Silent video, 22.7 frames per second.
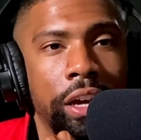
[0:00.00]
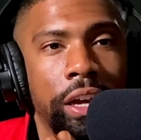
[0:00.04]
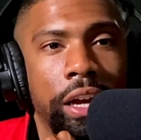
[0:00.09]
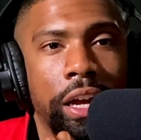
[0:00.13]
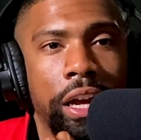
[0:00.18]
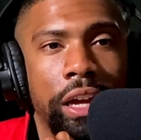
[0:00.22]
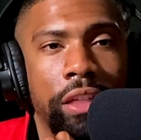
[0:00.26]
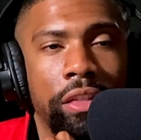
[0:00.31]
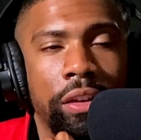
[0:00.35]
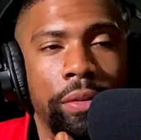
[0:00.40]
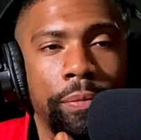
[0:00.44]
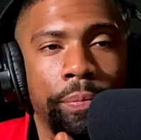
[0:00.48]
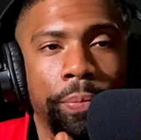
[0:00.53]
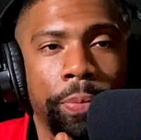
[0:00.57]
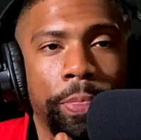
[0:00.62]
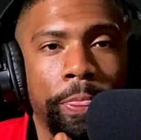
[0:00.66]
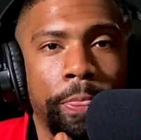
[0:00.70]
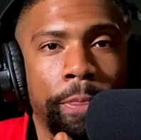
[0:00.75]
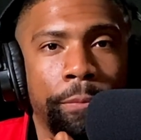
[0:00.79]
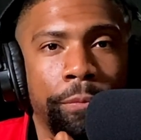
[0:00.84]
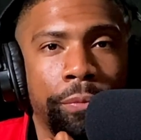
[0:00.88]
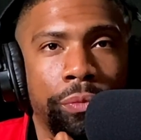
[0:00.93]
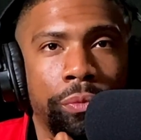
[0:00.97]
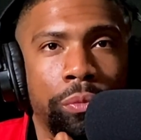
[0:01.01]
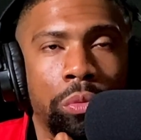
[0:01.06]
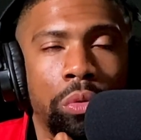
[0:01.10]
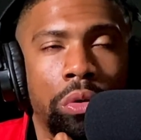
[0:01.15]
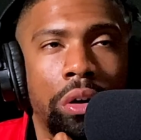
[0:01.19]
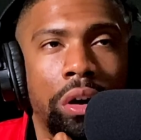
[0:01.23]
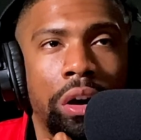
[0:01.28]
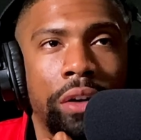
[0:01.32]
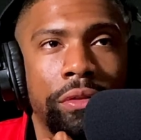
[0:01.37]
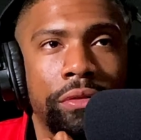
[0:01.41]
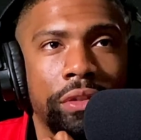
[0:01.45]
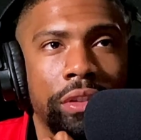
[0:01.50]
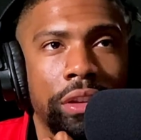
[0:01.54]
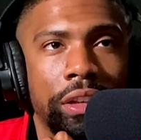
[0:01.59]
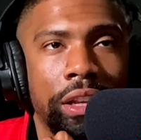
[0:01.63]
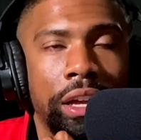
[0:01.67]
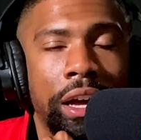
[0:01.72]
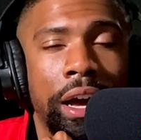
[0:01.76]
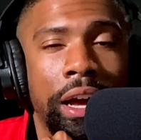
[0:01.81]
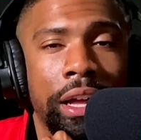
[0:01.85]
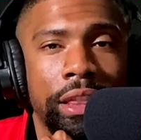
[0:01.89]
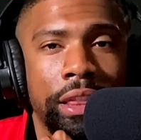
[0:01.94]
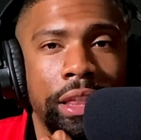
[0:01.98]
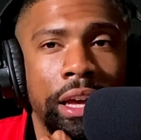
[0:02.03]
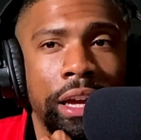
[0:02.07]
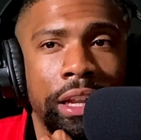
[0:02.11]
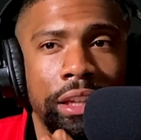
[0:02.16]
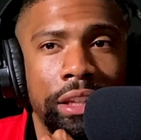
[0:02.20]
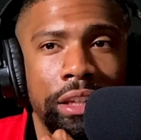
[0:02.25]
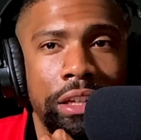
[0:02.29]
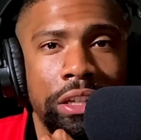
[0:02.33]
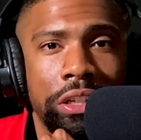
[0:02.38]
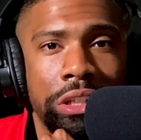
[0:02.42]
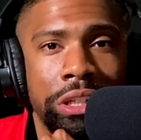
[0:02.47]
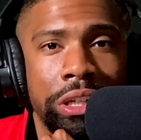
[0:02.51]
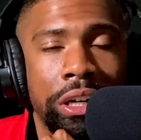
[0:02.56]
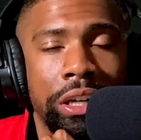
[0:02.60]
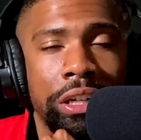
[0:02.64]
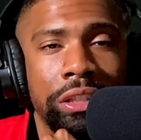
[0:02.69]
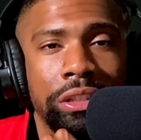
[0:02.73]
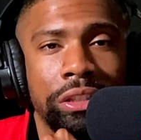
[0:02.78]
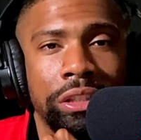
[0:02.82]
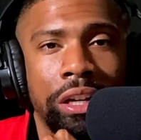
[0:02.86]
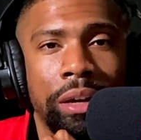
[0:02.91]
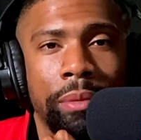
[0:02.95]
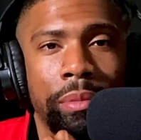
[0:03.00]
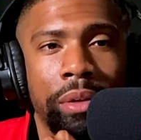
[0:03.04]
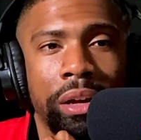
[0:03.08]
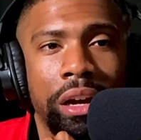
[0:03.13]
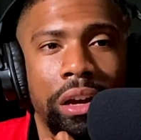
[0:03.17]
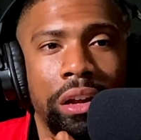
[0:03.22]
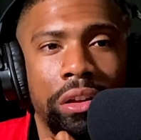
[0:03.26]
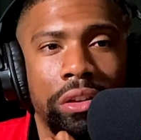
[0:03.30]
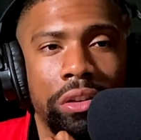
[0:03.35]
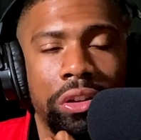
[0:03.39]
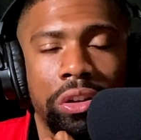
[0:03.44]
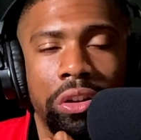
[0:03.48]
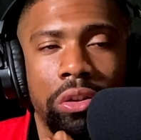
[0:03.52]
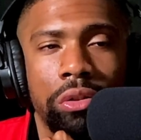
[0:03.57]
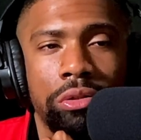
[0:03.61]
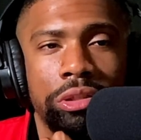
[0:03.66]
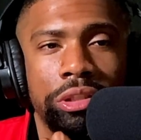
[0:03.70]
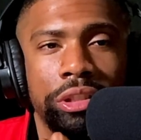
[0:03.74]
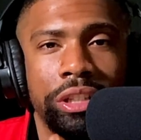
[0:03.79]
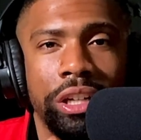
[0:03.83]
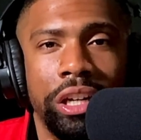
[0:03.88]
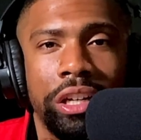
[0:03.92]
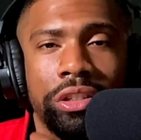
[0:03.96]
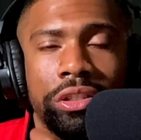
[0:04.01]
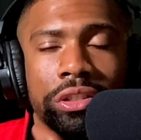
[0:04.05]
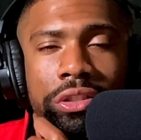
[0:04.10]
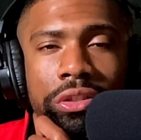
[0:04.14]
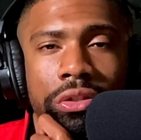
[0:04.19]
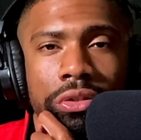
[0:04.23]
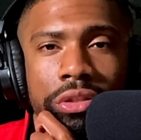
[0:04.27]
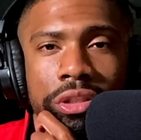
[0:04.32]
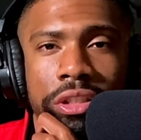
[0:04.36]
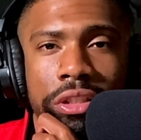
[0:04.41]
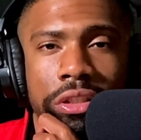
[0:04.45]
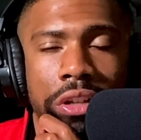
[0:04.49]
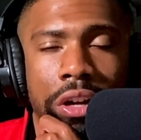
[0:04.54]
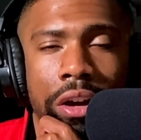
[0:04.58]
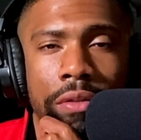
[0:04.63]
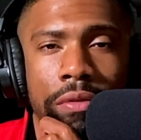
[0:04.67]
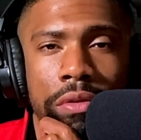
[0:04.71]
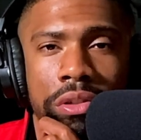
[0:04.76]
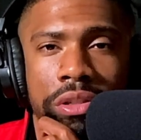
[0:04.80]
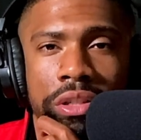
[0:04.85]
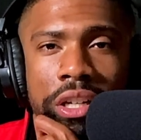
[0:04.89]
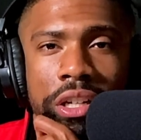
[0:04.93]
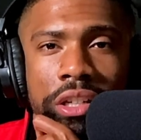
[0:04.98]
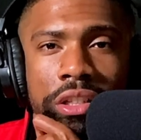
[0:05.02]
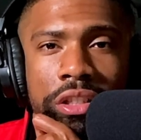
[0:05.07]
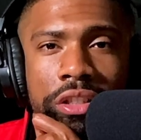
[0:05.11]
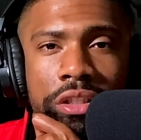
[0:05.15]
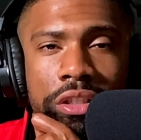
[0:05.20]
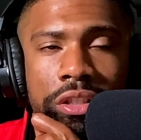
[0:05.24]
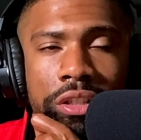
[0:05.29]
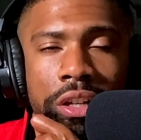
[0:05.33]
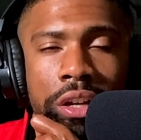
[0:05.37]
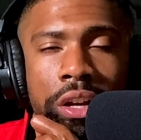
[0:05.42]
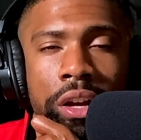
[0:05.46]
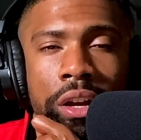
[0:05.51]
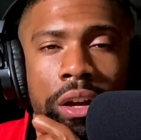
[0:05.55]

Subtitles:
And then more often than not, that leads to us coming out of negotiation or just conversations